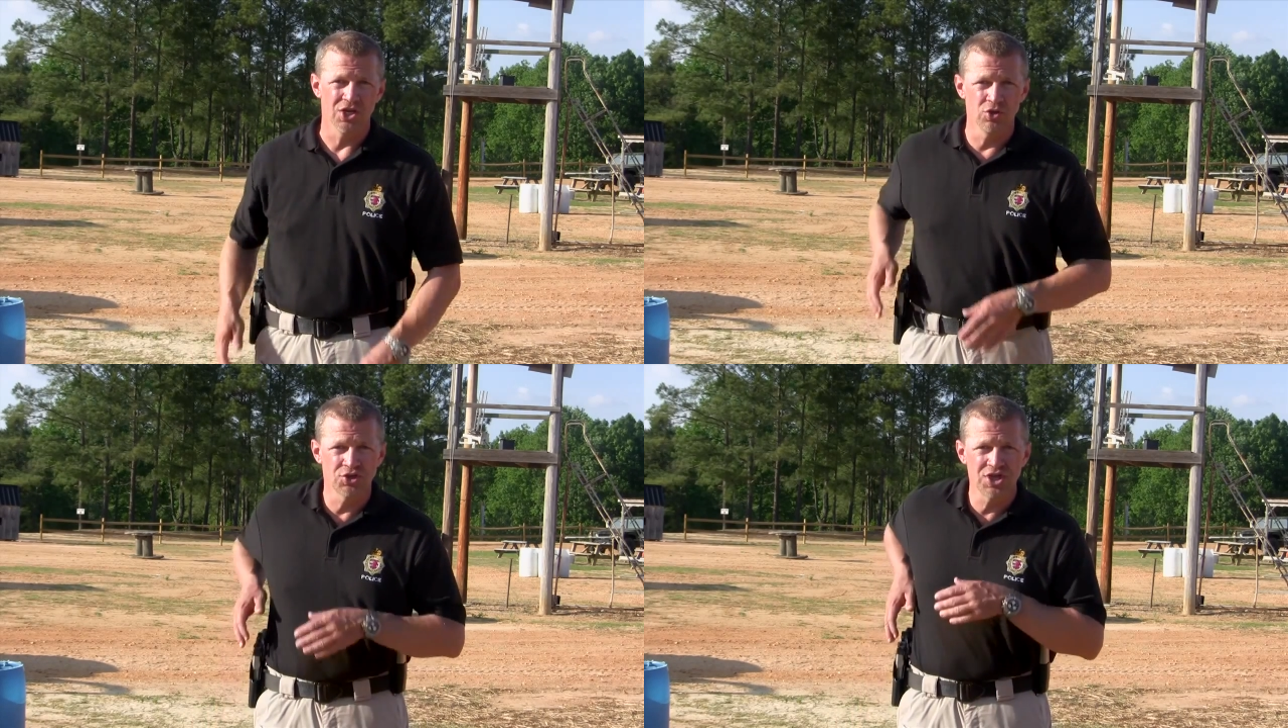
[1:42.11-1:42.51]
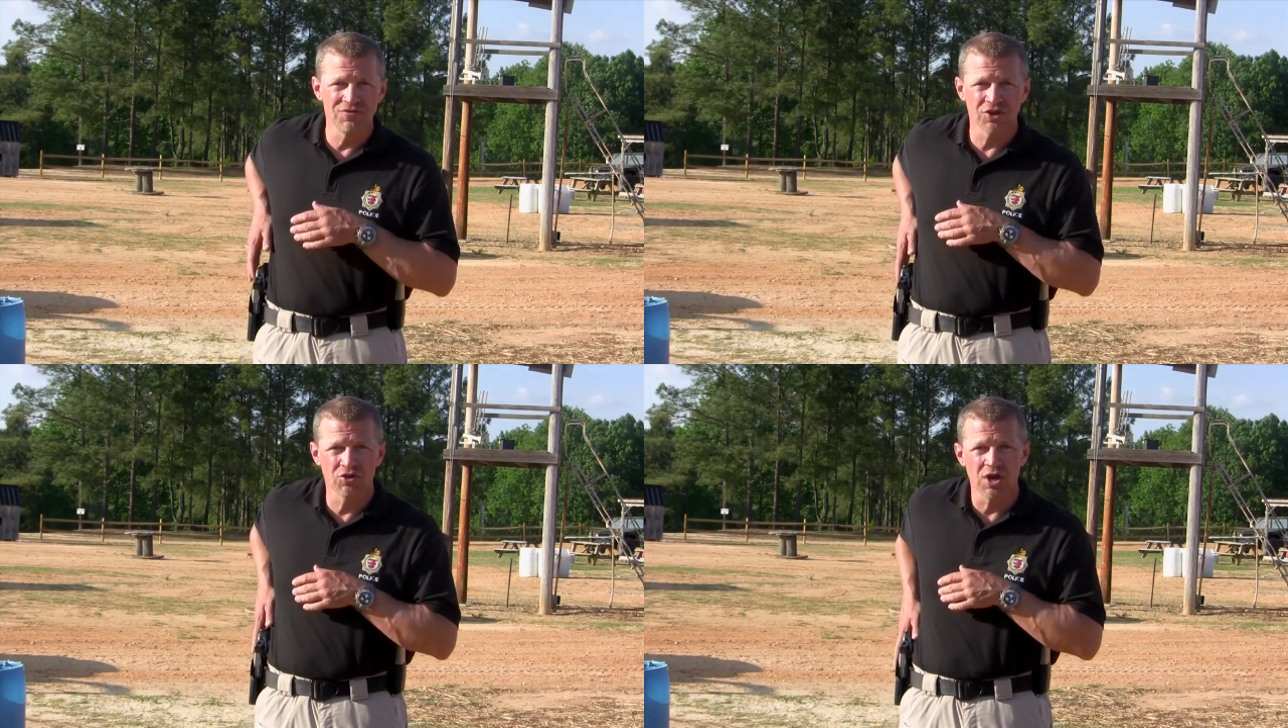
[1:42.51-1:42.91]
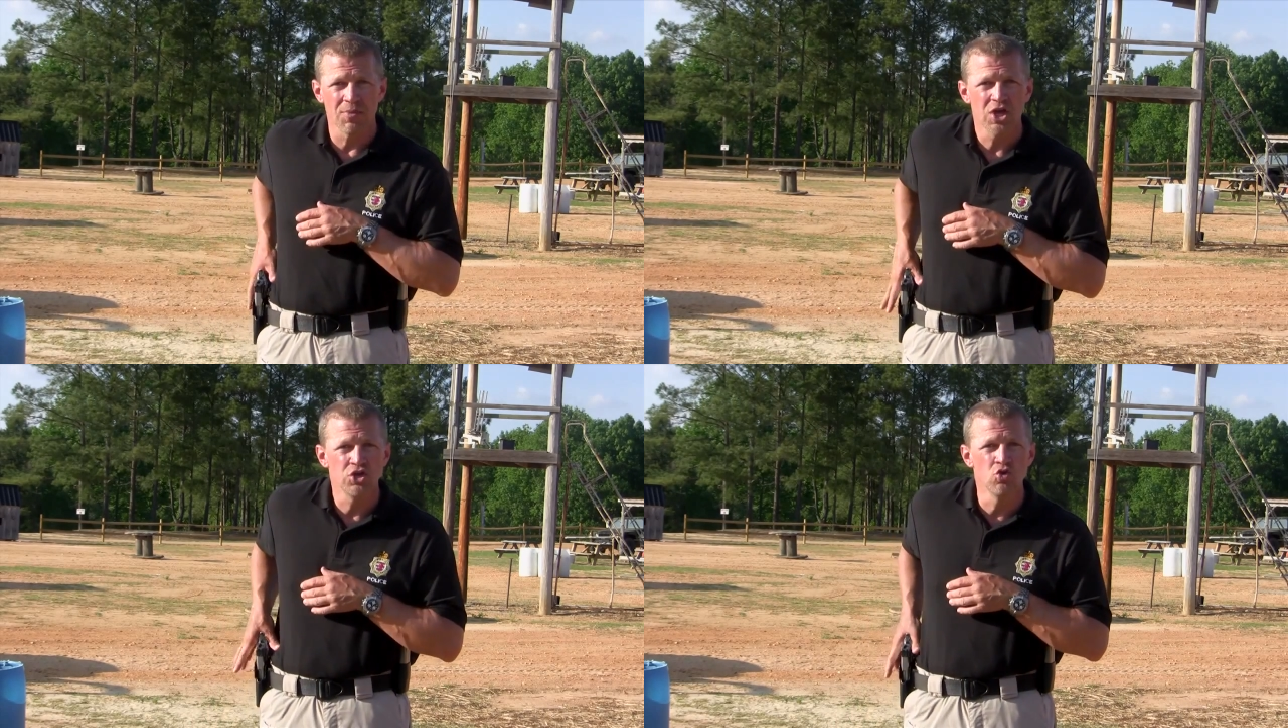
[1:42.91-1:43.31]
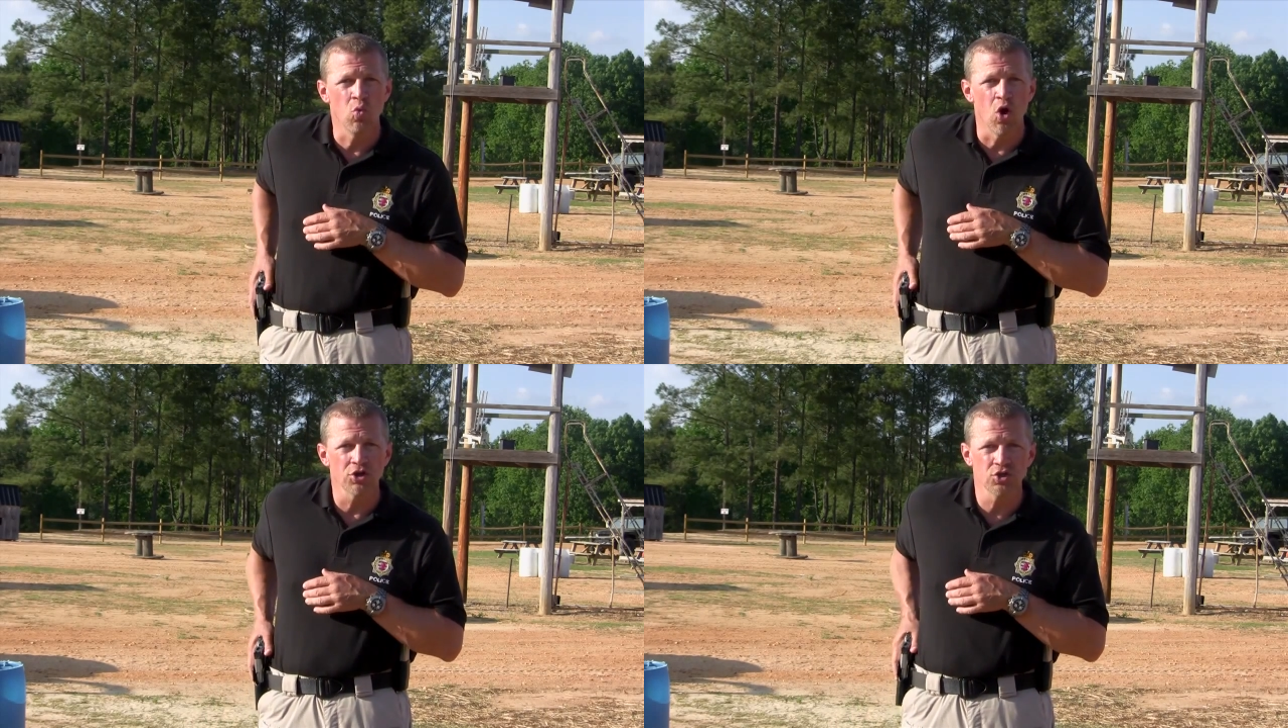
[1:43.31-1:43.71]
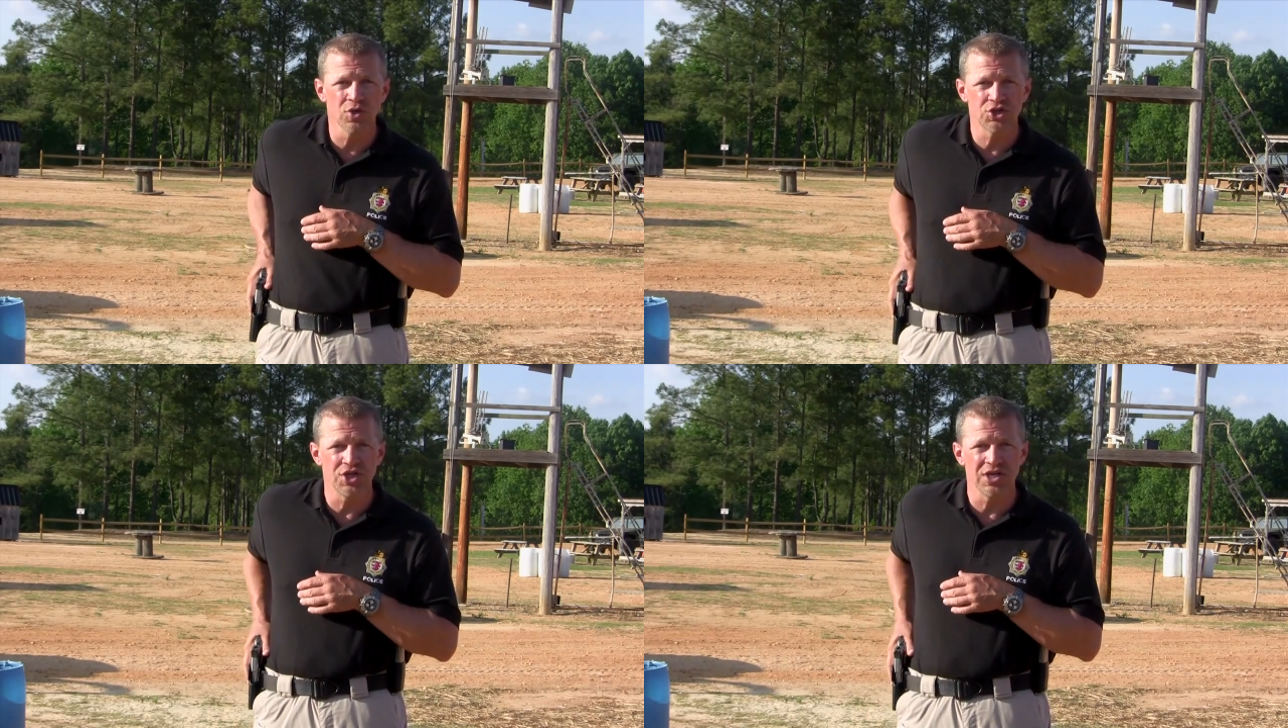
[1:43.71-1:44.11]
You achieve the grip you want
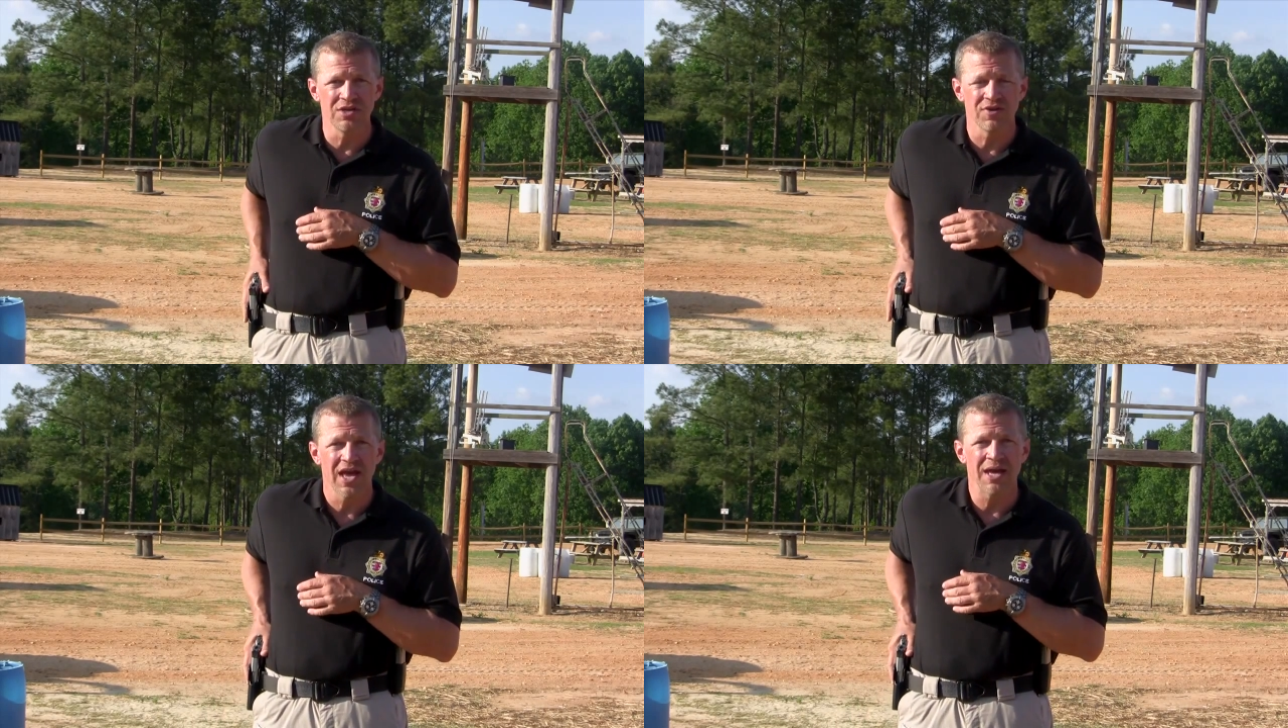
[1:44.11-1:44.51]
to achieve